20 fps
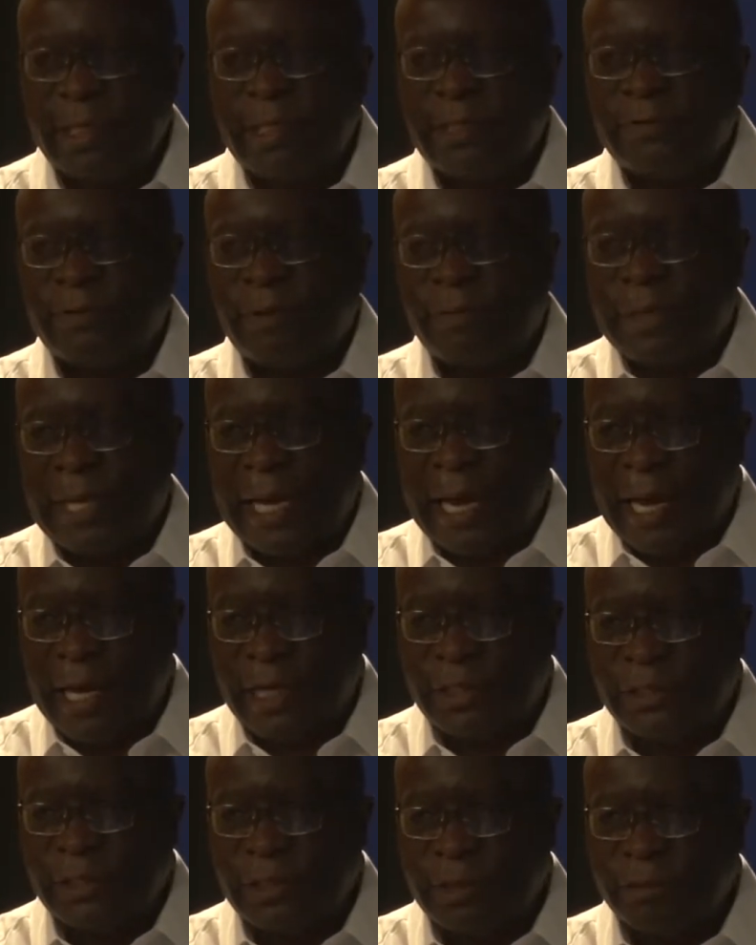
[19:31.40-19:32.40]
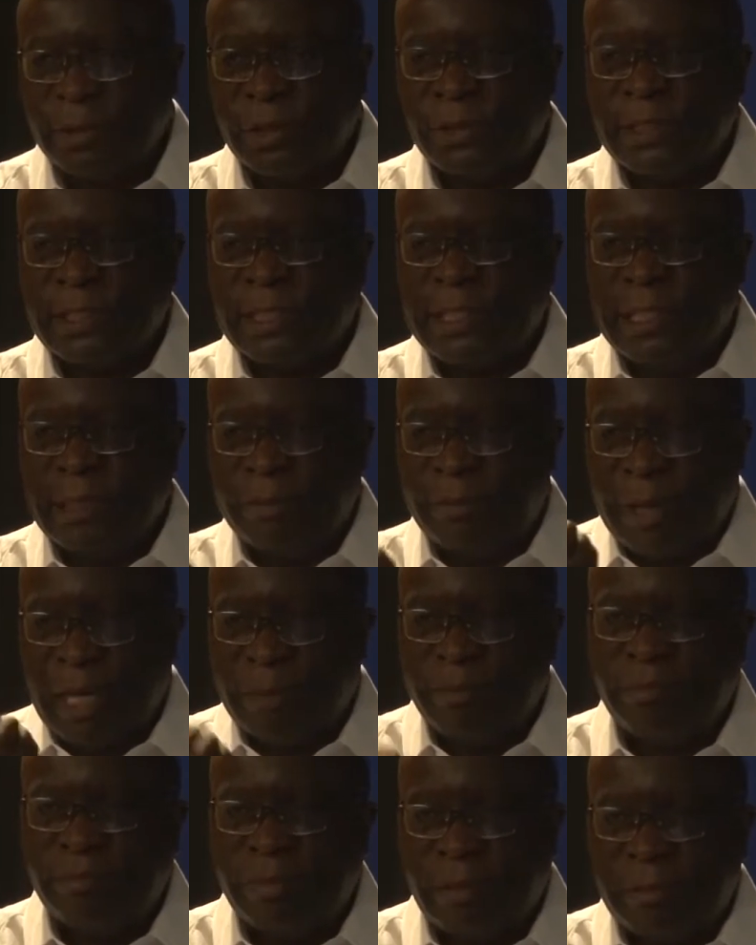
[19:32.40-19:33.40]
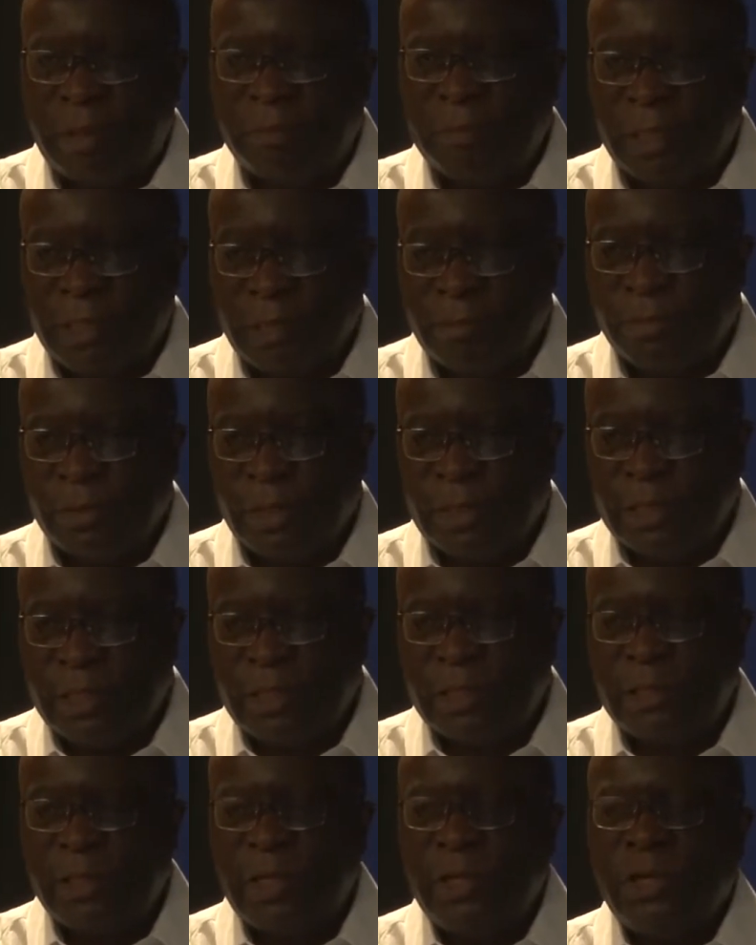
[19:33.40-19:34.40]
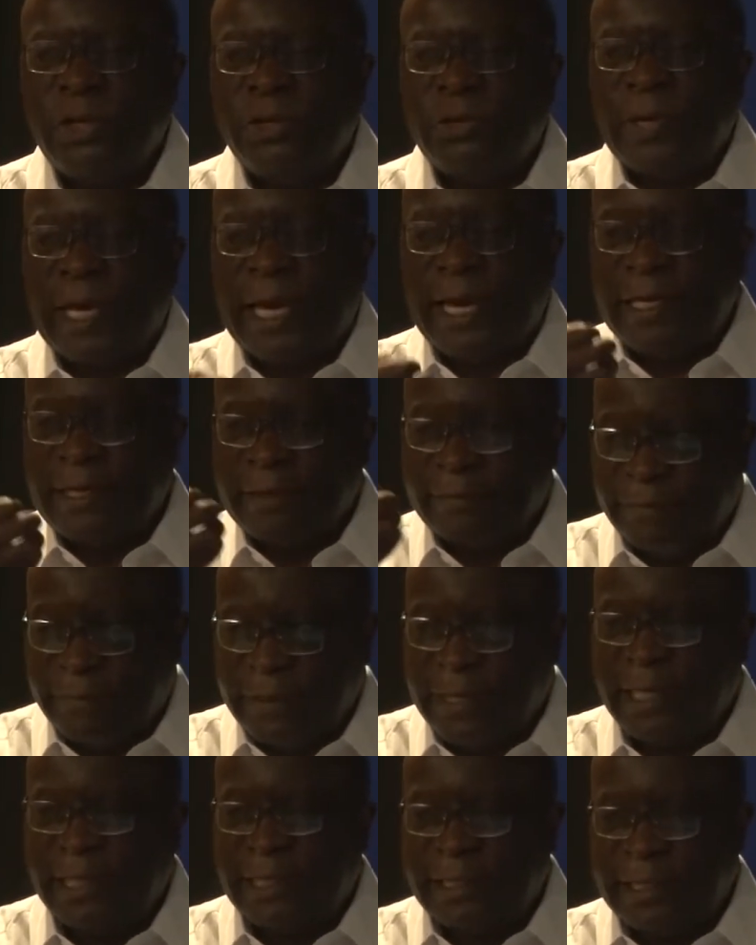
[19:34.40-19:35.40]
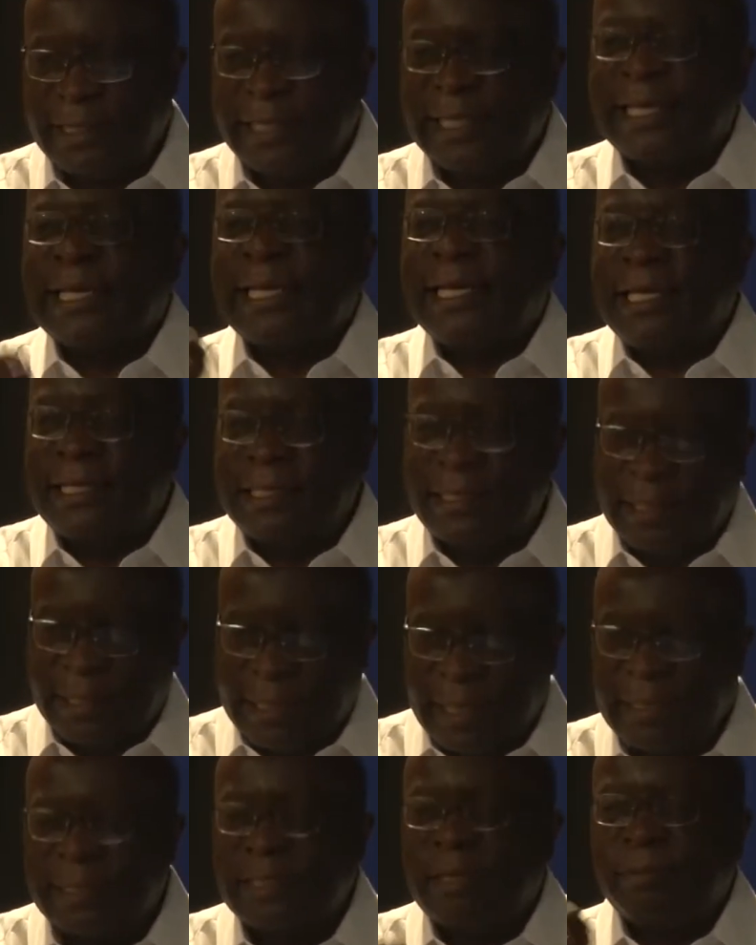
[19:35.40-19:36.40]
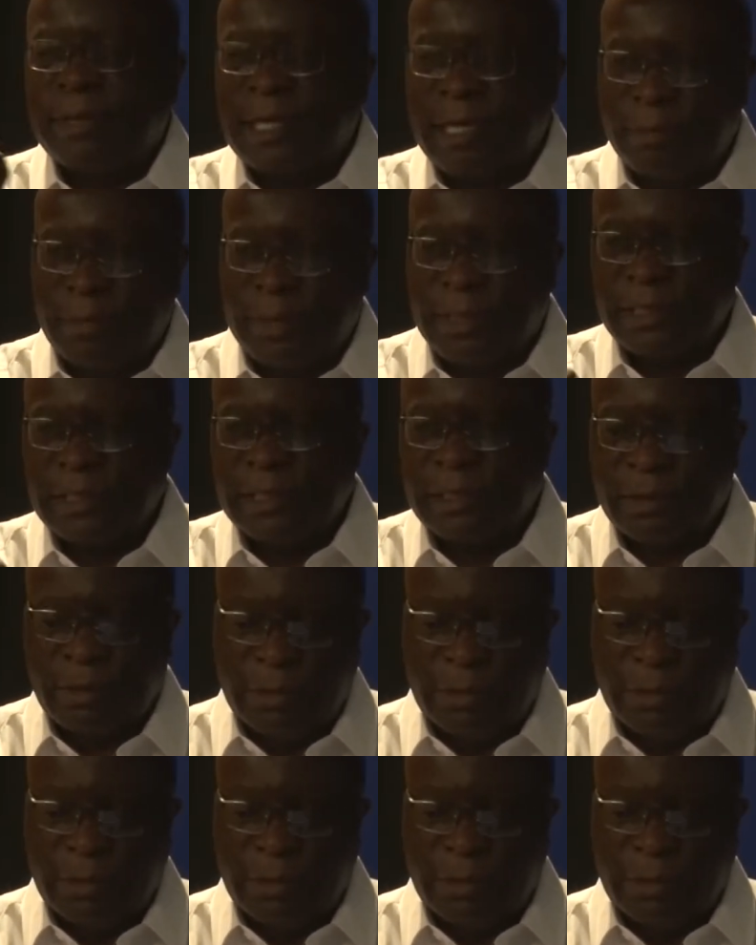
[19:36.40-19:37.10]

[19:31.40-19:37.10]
is from the ash, because in the pulp and paper making process, you're adding fillers, the clays, the calcium carbons, and so